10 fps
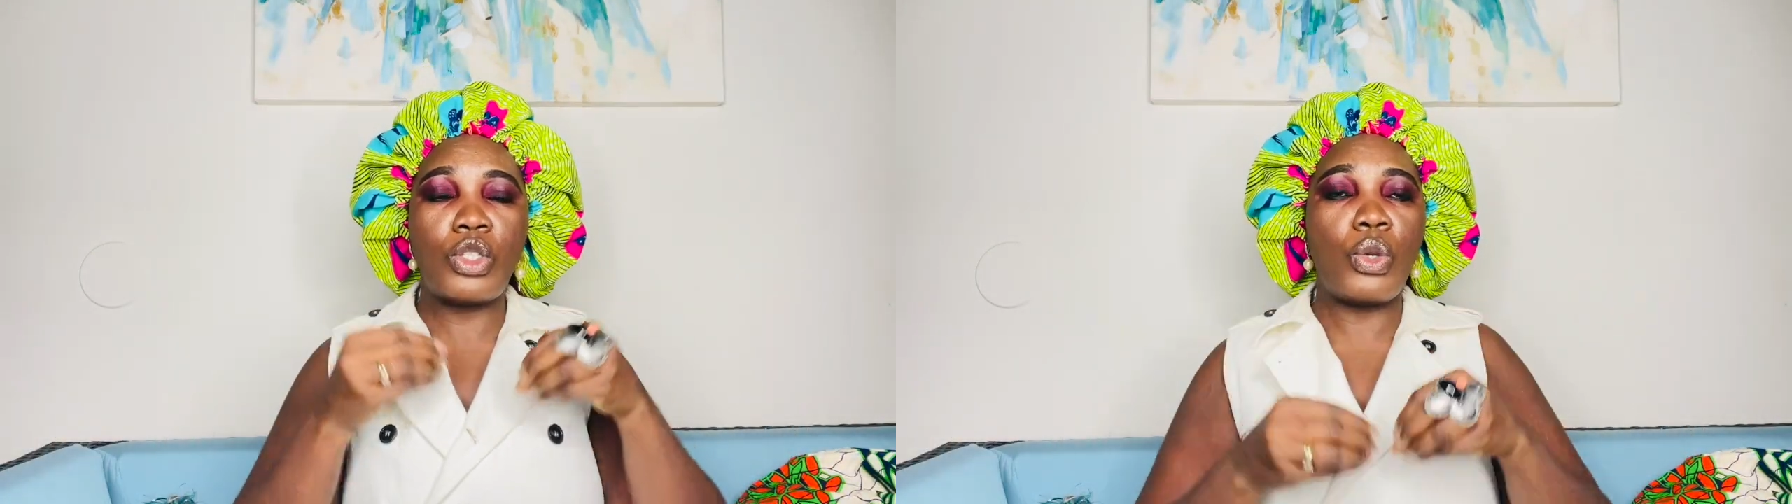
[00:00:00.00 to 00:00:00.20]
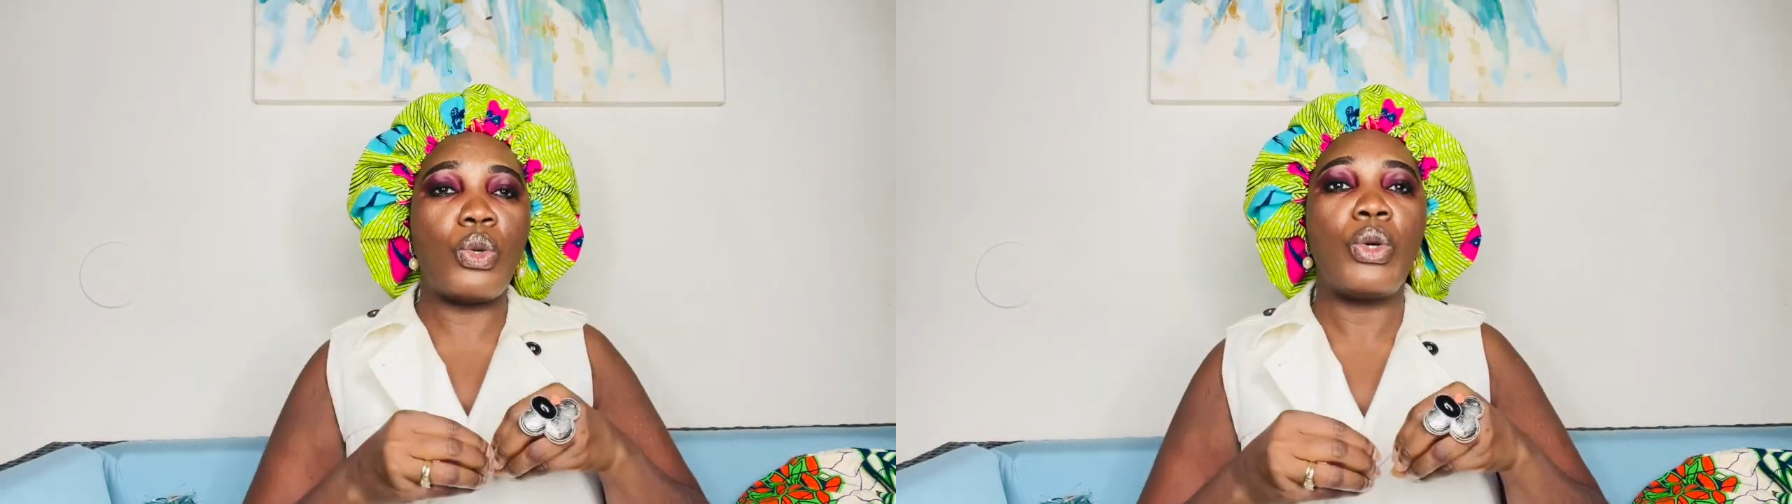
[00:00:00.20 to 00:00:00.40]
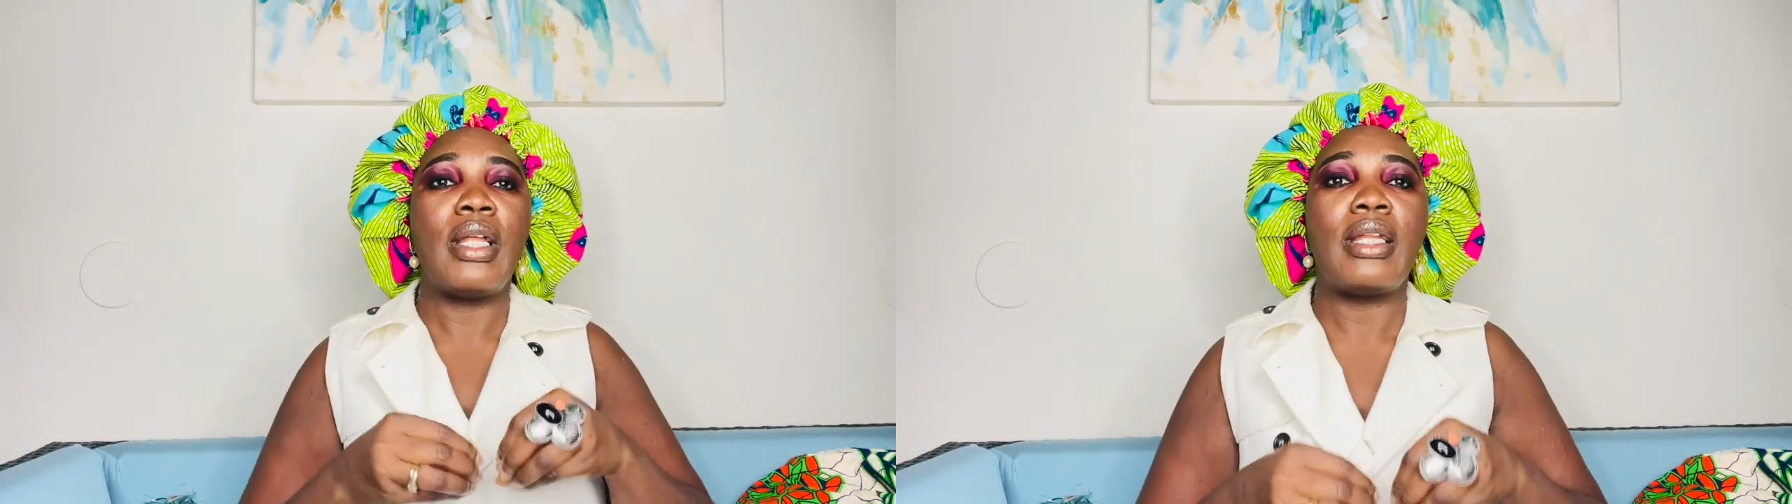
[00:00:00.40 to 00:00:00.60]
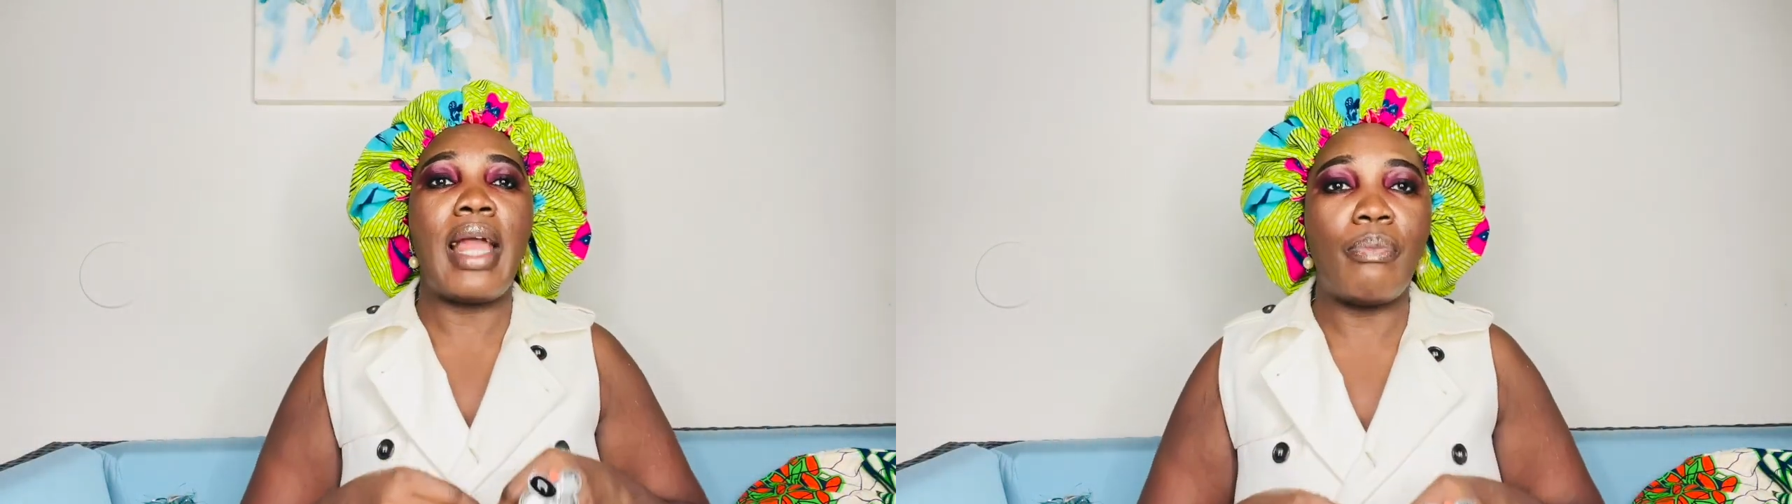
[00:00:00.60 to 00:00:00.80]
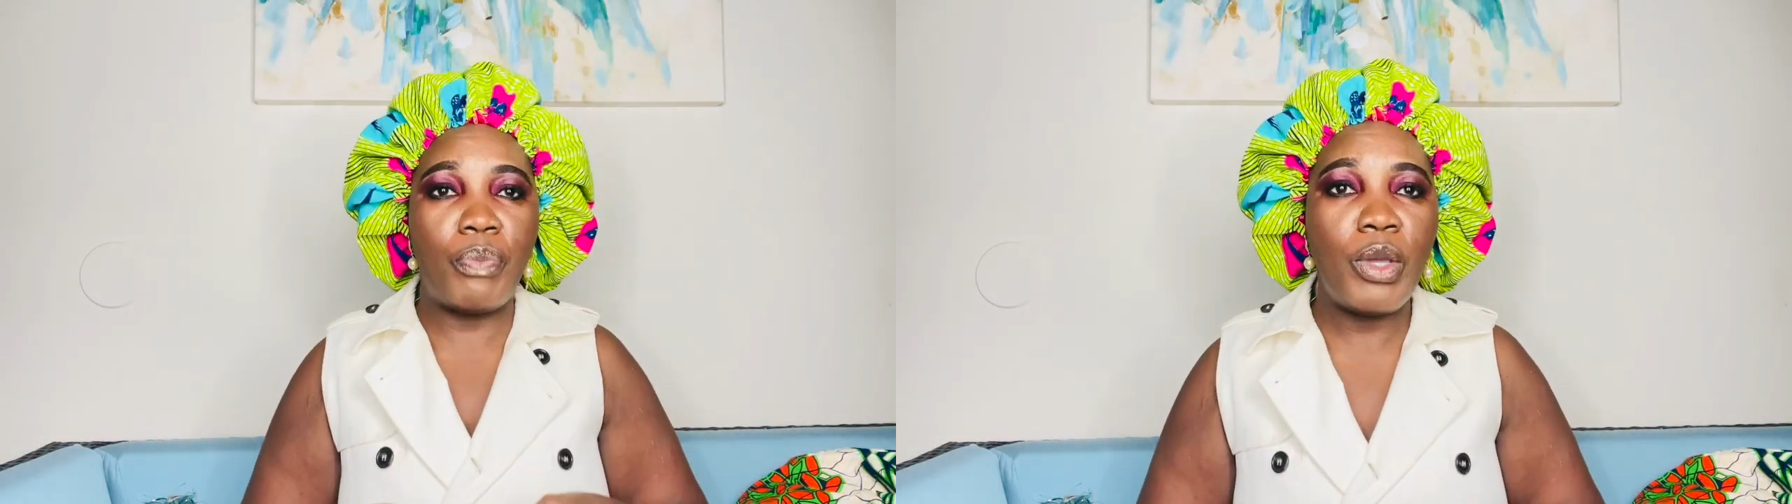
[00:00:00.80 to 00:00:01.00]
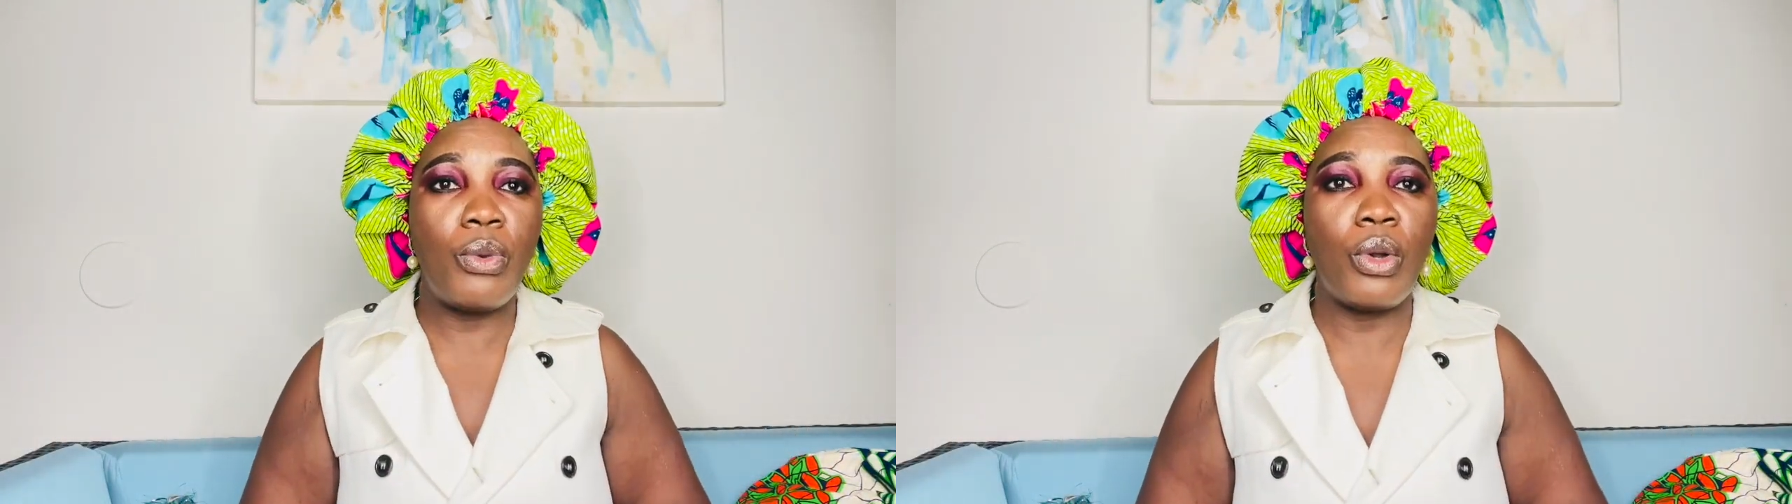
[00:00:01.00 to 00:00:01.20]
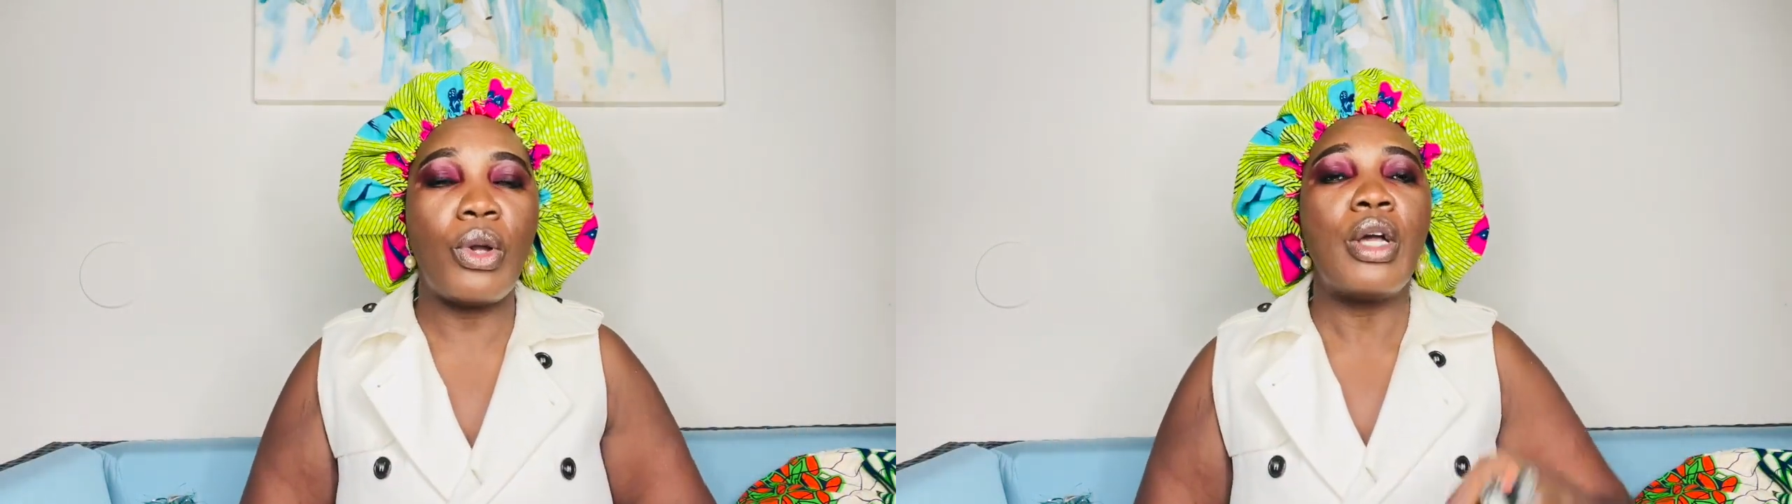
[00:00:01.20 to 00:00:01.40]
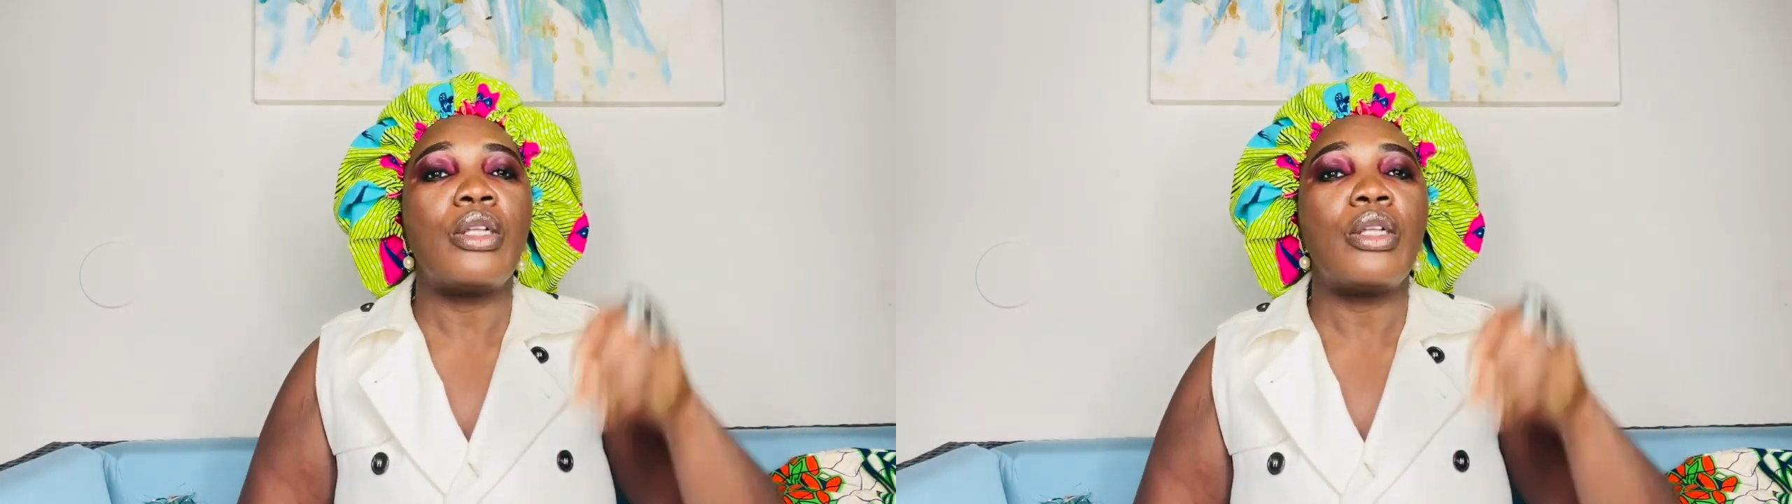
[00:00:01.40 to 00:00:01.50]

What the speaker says: to Liberia.